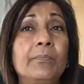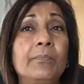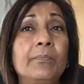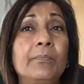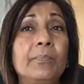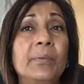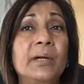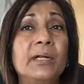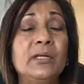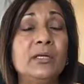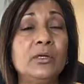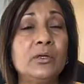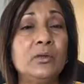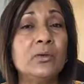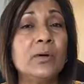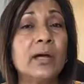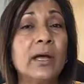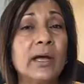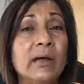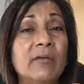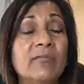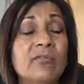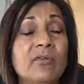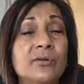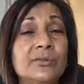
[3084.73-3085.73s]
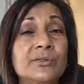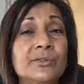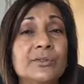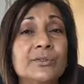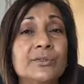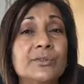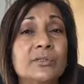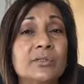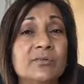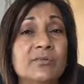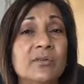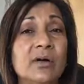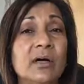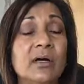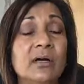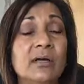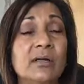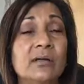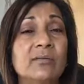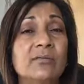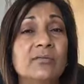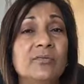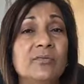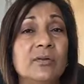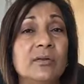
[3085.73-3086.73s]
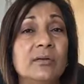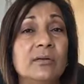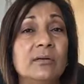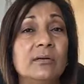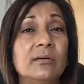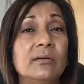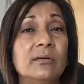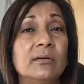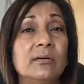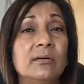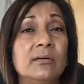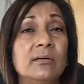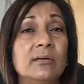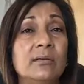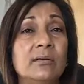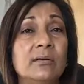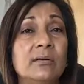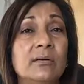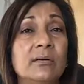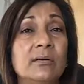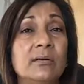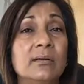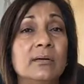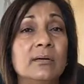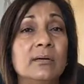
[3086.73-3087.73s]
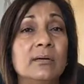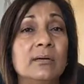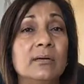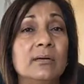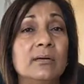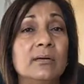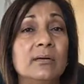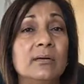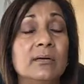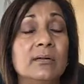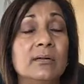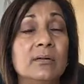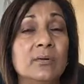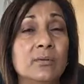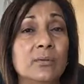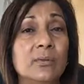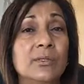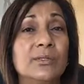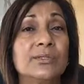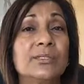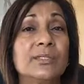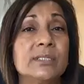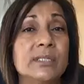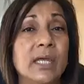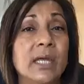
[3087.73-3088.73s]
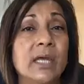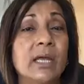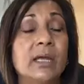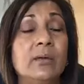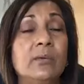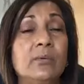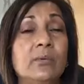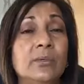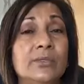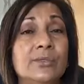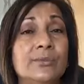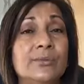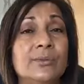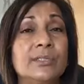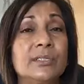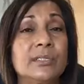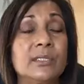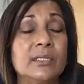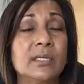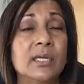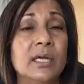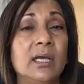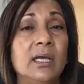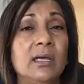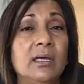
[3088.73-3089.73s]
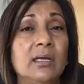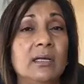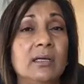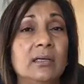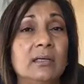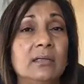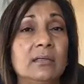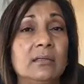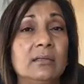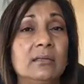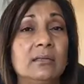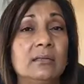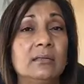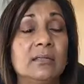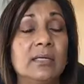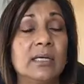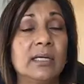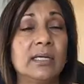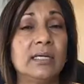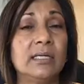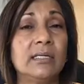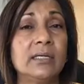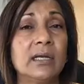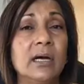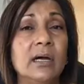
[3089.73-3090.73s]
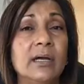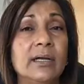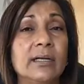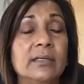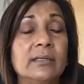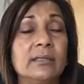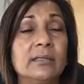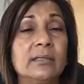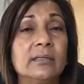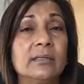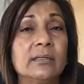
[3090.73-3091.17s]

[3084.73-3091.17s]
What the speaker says: But you have also survived the worst day, which was the day that he died.